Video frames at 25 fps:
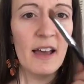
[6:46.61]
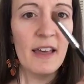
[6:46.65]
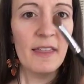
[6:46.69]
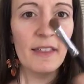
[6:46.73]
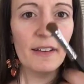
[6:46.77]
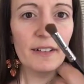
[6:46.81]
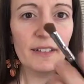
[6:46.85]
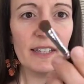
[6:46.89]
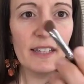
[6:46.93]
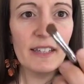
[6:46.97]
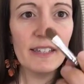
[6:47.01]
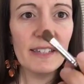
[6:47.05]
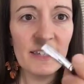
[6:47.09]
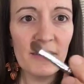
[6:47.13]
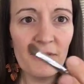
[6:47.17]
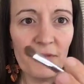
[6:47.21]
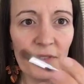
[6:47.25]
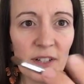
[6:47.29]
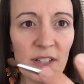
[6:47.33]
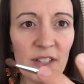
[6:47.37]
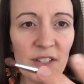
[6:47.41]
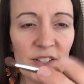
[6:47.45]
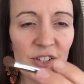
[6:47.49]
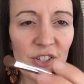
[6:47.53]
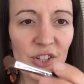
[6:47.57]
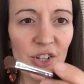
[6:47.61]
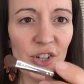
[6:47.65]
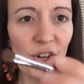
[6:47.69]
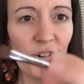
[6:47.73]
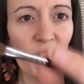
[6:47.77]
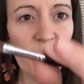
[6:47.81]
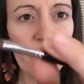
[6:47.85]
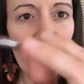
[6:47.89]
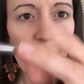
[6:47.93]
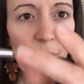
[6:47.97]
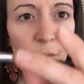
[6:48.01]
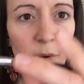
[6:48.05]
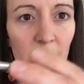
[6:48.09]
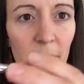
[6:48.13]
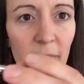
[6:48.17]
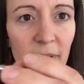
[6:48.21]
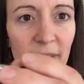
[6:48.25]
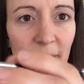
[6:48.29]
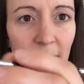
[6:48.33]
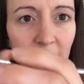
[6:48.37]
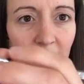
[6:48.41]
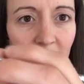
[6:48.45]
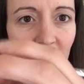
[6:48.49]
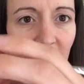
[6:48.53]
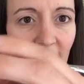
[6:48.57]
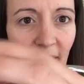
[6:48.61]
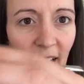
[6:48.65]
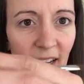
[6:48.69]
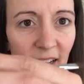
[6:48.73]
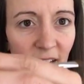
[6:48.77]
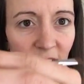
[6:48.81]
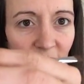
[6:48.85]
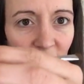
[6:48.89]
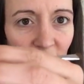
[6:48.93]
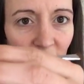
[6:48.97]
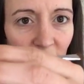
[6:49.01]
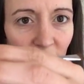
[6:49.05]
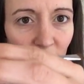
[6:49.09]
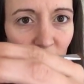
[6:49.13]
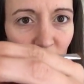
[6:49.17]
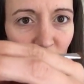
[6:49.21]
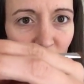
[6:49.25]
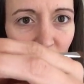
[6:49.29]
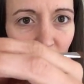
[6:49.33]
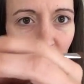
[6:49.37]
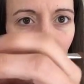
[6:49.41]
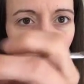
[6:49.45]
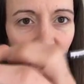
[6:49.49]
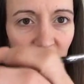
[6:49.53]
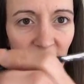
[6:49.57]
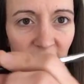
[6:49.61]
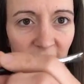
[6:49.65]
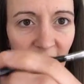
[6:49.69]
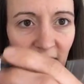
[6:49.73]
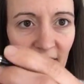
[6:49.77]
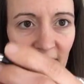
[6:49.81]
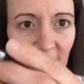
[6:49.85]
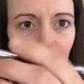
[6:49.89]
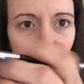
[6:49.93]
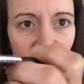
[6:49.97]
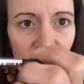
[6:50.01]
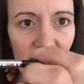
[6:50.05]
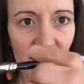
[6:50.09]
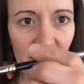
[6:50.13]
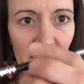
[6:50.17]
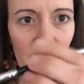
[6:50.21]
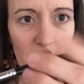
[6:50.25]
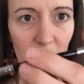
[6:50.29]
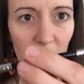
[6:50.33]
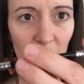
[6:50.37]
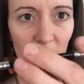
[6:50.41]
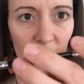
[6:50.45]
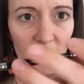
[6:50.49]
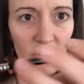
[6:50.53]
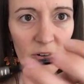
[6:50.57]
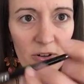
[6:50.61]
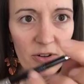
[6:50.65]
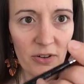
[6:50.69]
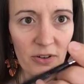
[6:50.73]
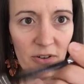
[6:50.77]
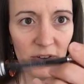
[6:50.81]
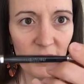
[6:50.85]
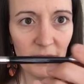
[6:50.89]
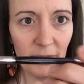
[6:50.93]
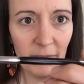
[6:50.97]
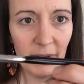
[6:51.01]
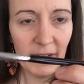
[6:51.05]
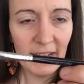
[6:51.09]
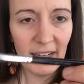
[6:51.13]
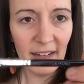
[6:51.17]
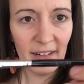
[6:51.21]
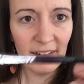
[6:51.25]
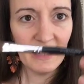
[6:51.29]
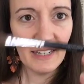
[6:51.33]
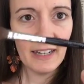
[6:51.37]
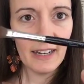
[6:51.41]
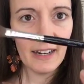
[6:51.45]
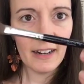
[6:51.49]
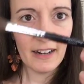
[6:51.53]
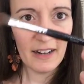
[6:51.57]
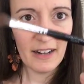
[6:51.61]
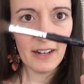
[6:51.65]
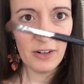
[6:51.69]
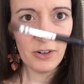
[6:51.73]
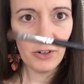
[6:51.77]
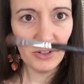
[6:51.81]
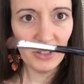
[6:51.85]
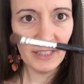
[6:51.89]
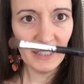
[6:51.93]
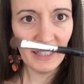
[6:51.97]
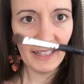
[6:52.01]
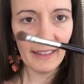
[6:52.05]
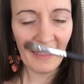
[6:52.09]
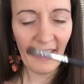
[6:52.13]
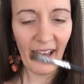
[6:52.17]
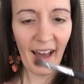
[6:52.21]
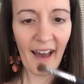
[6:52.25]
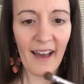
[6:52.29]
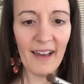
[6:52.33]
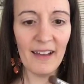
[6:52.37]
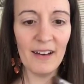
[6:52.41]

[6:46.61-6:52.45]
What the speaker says: There's a difference too. If you wanna put something on light, don't hold your brush like this. Come all the way down here and hold it like that.